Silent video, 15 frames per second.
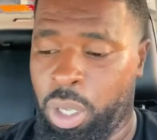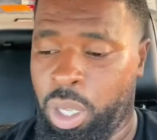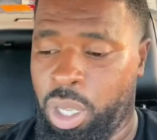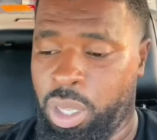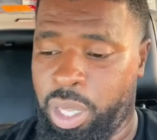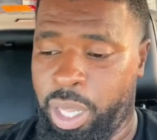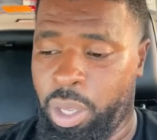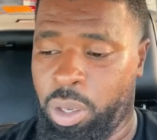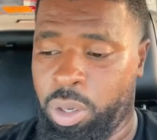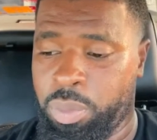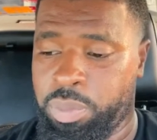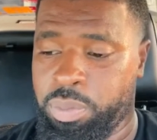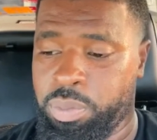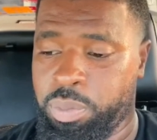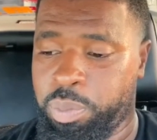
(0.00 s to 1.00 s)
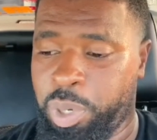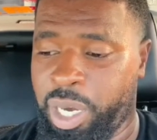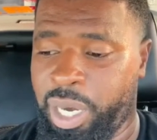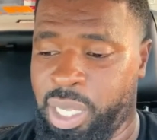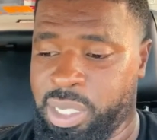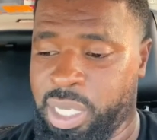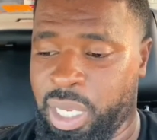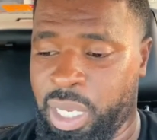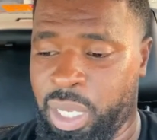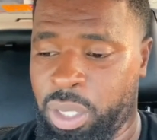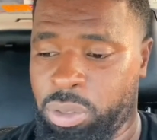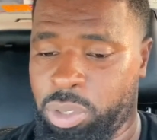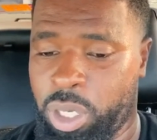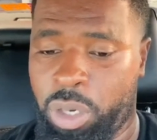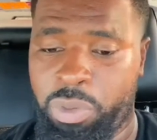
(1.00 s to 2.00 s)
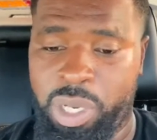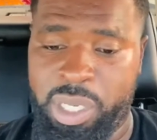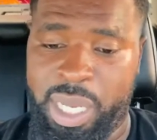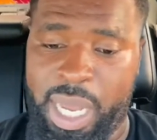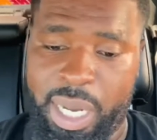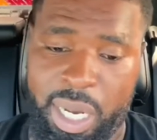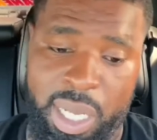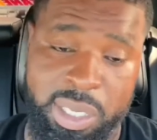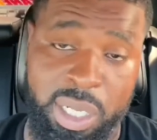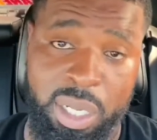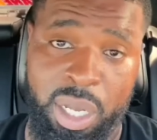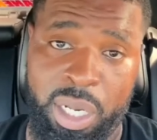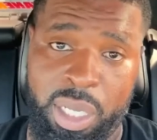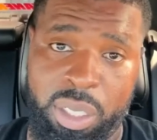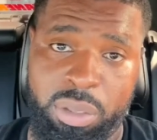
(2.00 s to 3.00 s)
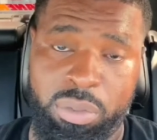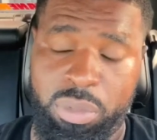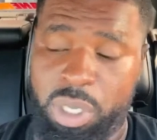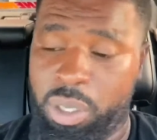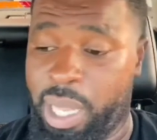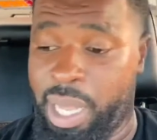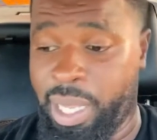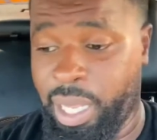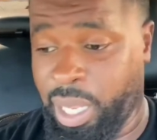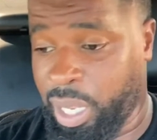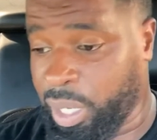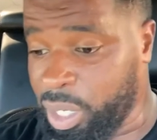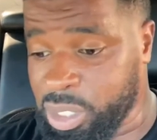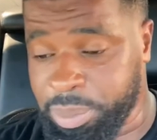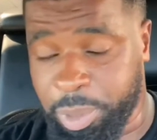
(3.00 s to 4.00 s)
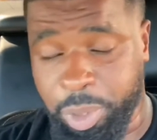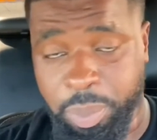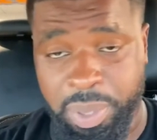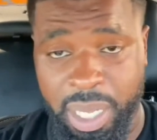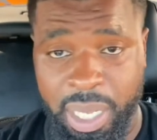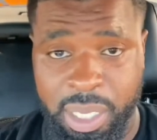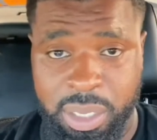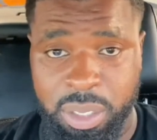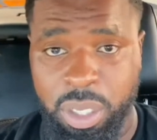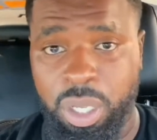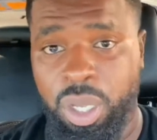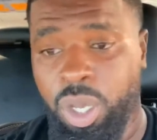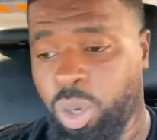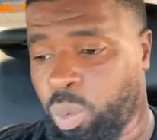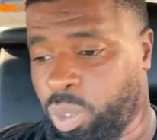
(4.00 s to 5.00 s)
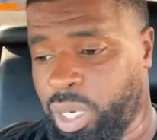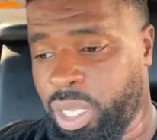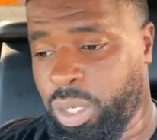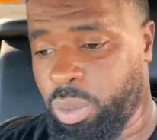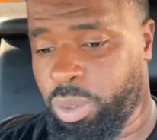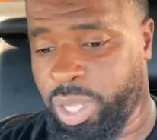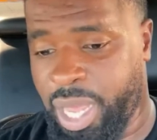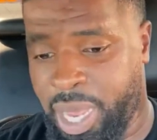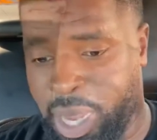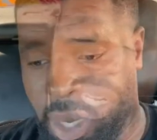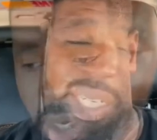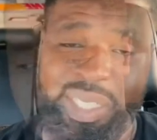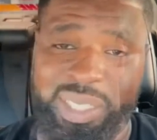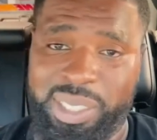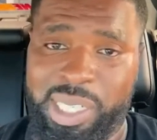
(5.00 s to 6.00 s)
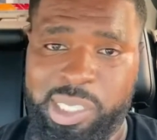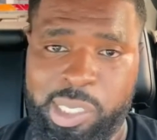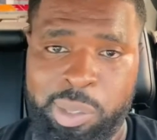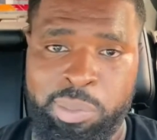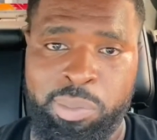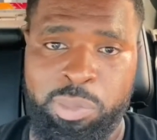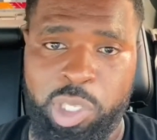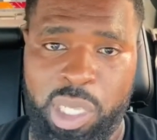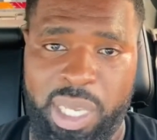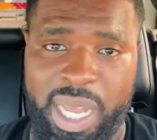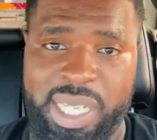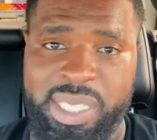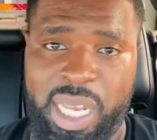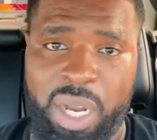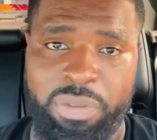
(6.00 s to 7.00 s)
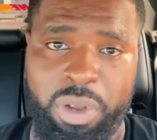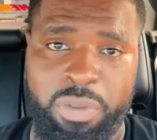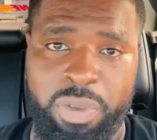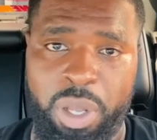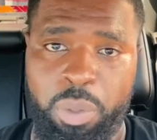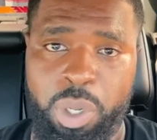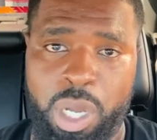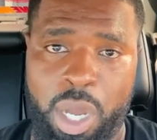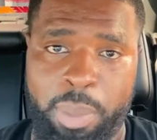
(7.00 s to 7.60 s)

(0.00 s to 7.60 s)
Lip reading: they'll put in a ticket, they'll run a diagnostic on it, and they're like, yeah, it needs to be replaced. When they do that in the system, the last 8 of your VIN will come